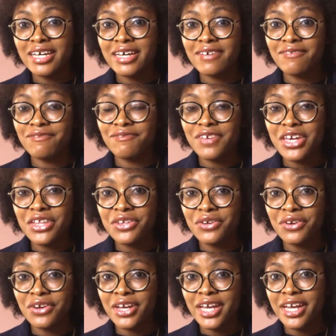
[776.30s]

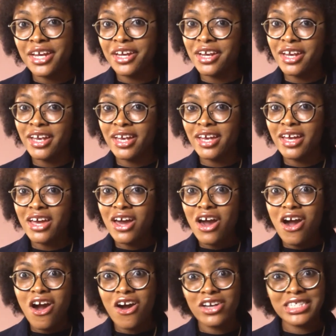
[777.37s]
video here
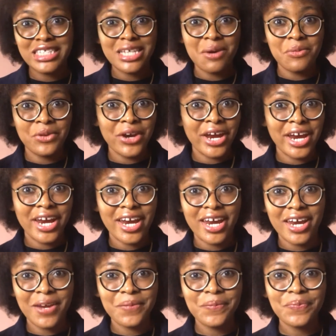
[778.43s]
or somewhere
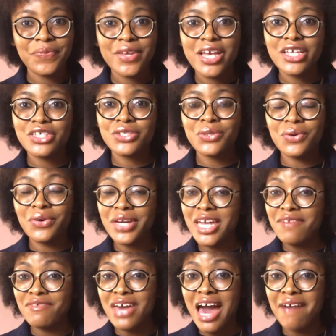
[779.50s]
here. So
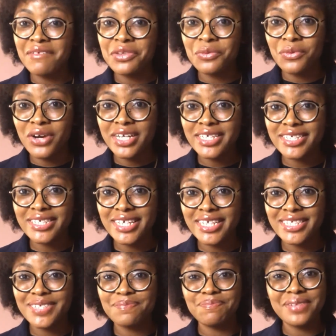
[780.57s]
if you haven't watched
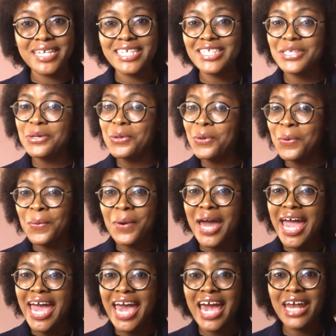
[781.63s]
it, please go
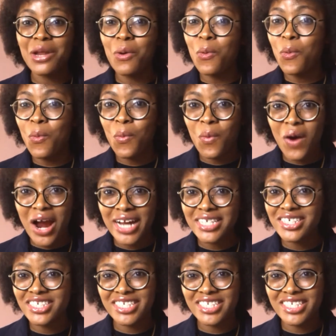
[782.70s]
and watch